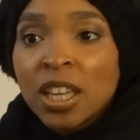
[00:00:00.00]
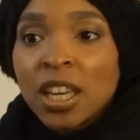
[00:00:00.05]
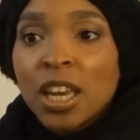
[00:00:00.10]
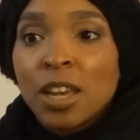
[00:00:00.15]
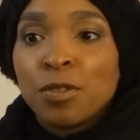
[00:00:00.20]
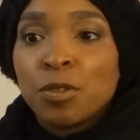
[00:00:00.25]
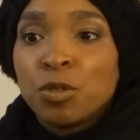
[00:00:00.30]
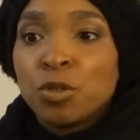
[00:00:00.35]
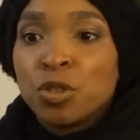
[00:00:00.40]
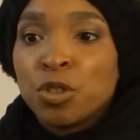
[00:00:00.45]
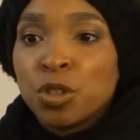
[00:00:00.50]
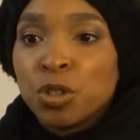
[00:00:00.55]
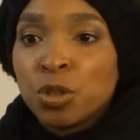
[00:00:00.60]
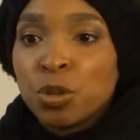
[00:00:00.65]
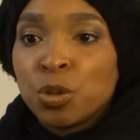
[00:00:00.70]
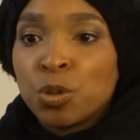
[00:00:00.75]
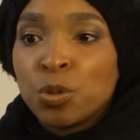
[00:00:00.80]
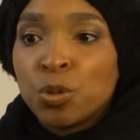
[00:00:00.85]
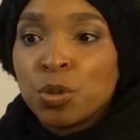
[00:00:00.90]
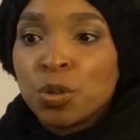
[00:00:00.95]
If you
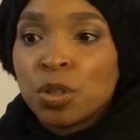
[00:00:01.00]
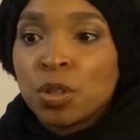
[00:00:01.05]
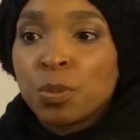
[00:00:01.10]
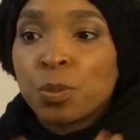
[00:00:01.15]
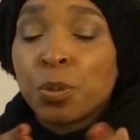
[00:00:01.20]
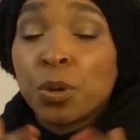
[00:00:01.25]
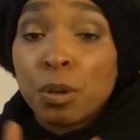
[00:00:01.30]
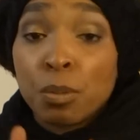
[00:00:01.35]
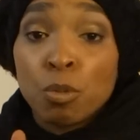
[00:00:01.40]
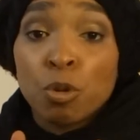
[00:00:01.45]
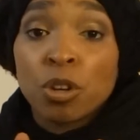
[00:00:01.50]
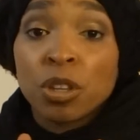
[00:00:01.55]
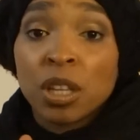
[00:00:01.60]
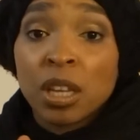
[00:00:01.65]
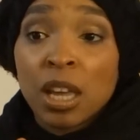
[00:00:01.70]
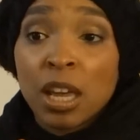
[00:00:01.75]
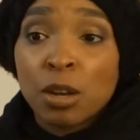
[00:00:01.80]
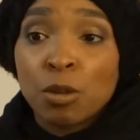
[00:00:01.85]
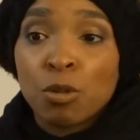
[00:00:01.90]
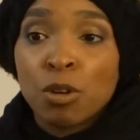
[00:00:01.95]
do put more
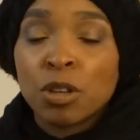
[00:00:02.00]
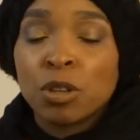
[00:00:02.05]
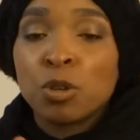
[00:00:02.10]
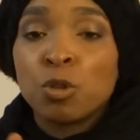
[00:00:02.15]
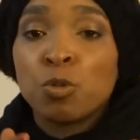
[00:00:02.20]
than that on,